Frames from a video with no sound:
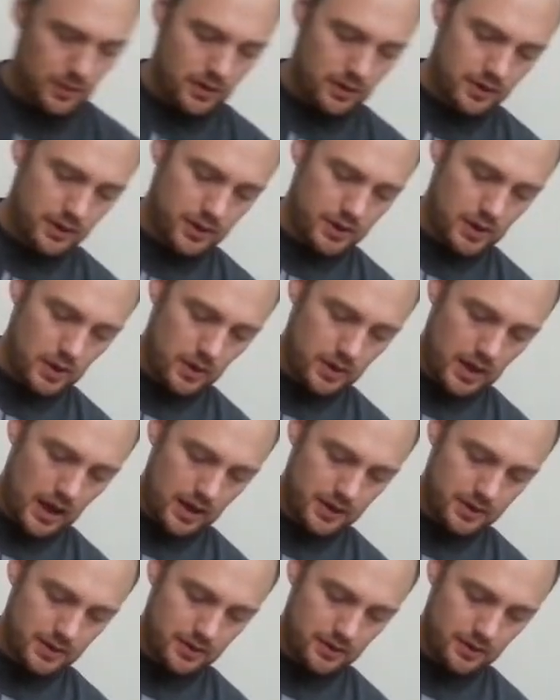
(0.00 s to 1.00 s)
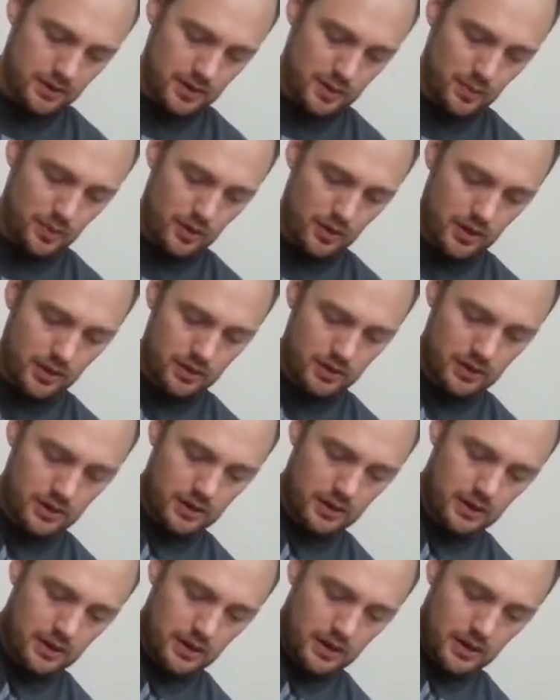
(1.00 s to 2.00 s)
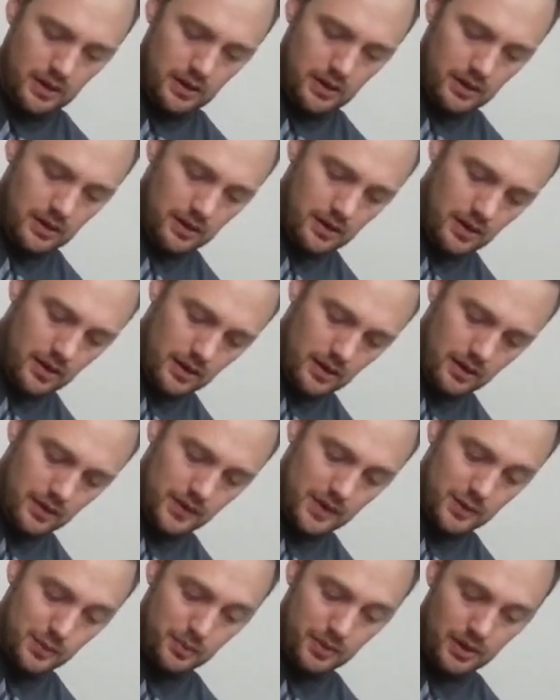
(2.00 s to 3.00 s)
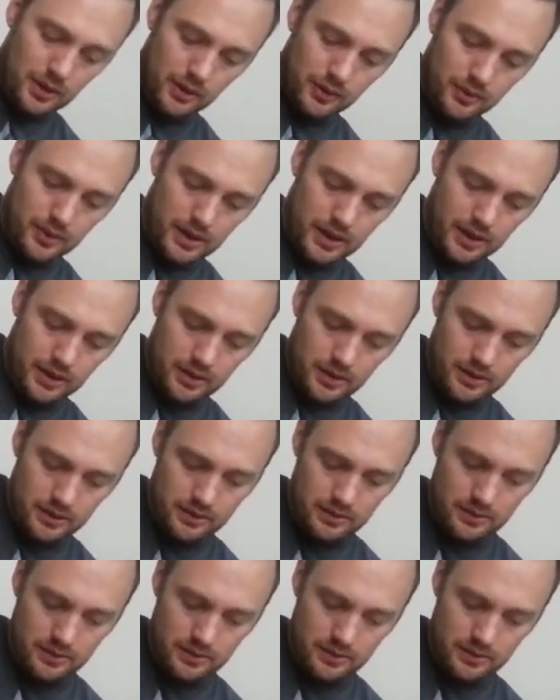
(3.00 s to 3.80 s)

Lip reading: one of the showcases on this board, not this build rig.